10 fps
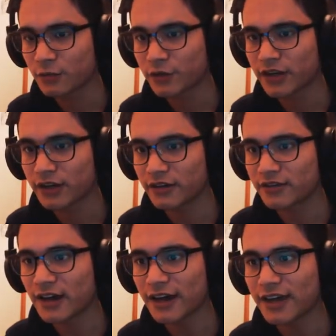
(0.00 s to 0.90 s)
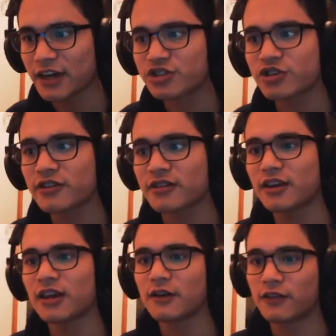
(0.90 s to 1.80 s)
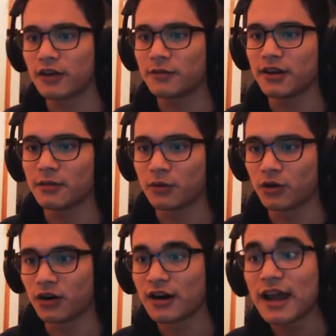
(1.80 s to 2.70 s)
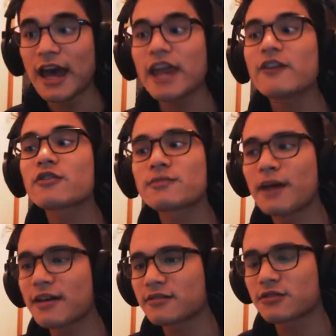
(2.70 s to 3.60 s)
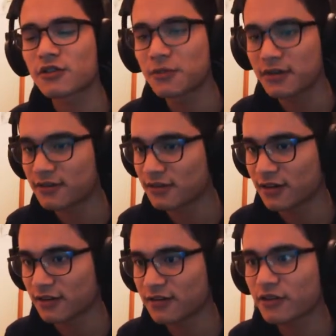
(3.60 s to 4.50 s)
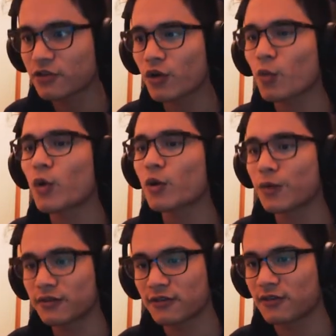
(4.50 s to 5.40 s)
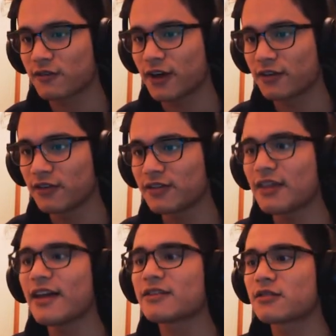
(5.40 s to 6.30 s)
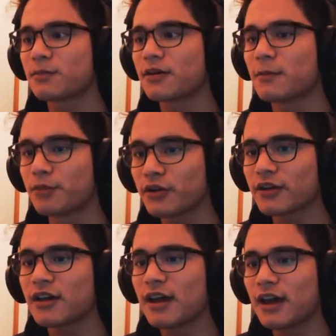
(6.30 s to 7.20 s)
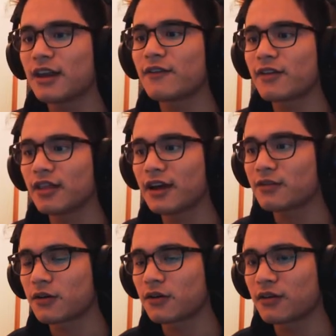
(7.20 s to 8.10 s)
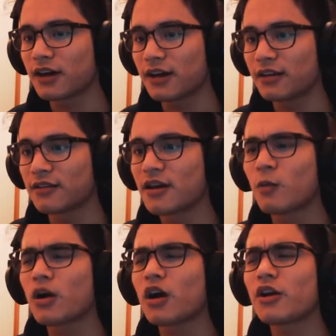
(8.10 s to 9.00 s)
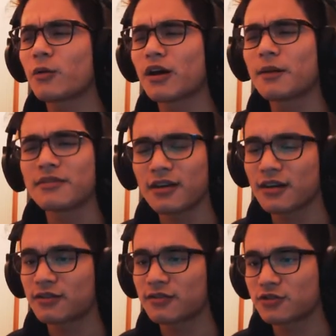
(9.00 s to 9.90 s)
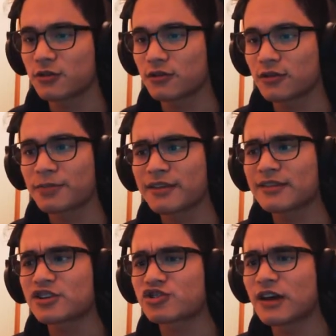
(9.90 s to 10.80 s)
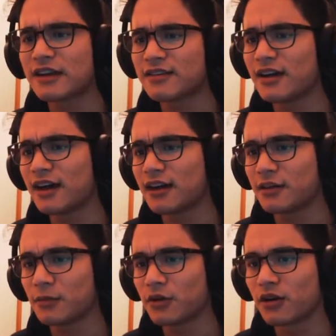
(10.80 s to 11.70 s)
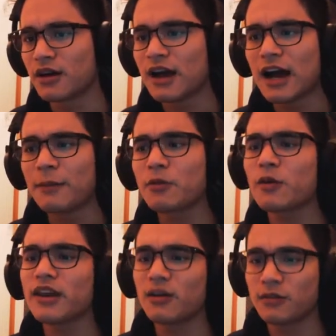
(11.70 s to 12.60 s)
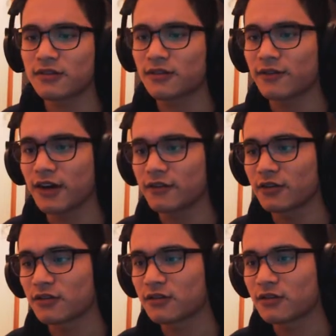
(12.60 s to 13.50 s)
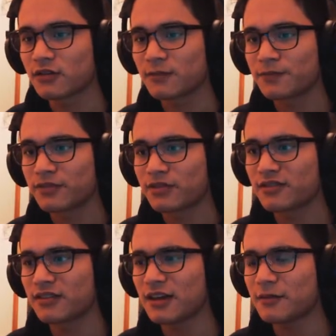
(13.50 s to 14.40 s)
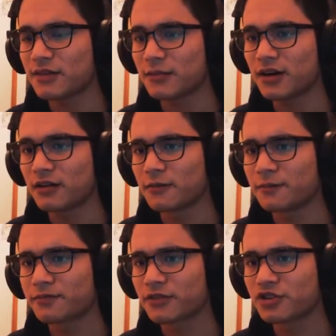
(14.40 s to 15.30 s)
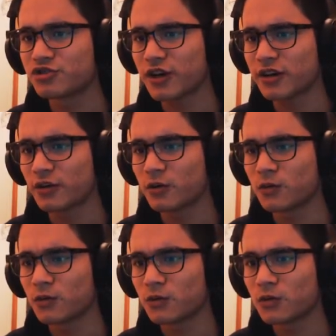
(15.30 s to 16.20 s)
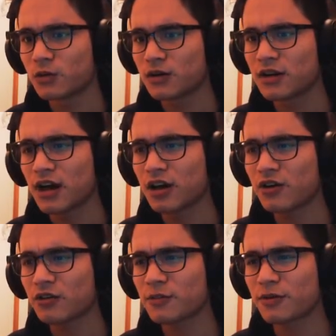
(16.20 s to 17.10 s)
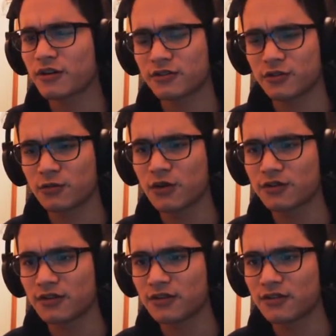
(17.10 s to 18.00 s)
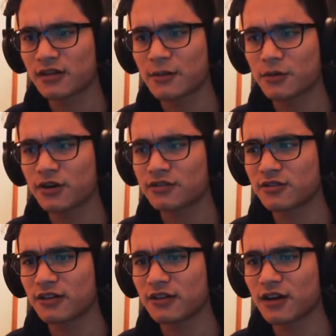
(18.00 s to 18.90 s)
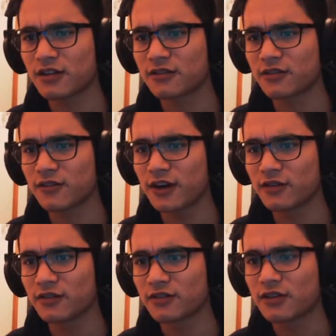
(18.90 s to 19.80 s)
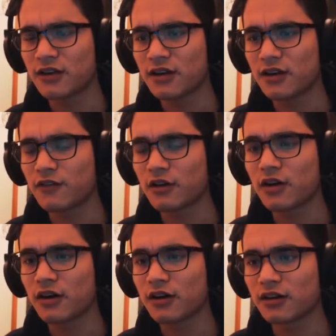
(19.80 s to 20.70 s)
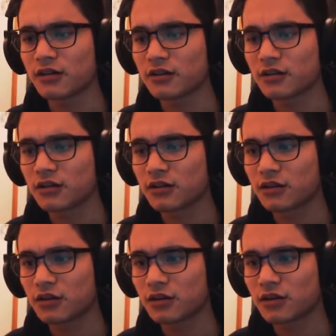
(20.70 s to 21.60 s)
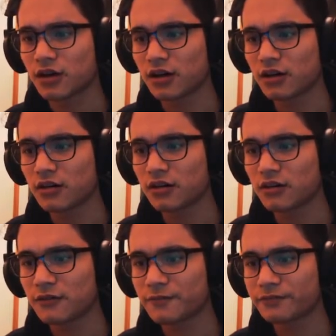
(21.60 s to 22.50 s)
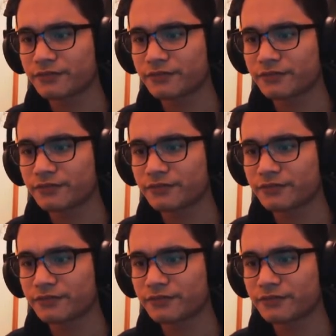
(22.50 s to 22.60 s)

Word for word: It reads, I can't trust any of them anymore. Any of those bastards could be diseased. There's only one way to survive this, and that's to put a bullet in every last one of their heads. We all know what I'm saying is the truth. Let's not try and deny it anymore. I'll be waiting with the survivors. There's a name at the bottom. Draco. I don't know the person who wrote this. I'm more interested in the other survivors, if there are any. Okay.